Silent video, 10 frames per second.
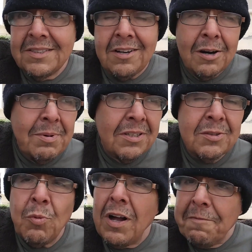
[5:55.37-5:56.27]

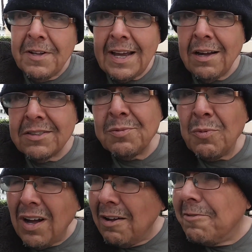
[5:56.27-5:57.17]
Starbucks, Waffle House,
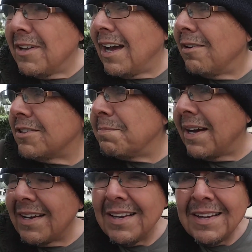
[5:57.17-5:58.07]
Waffle House,
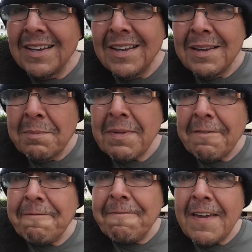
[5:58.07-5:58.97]
my
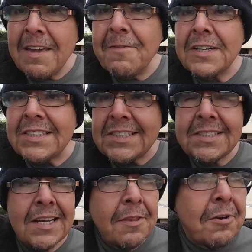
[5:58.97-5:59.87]
my favorite
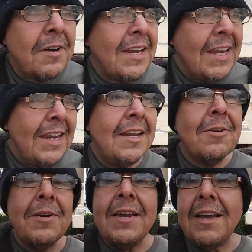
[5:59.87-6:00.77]
southern
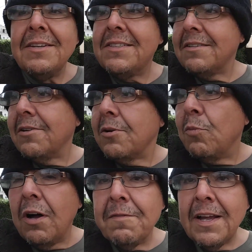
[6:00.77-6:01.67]
eatery. I used to go to
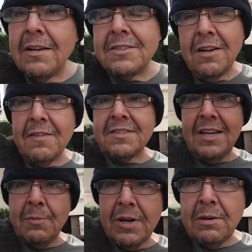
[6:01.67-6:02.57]
Waffle House all the
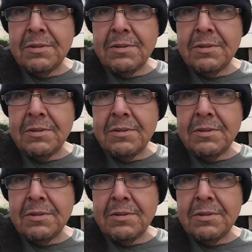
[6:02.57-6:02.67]
time when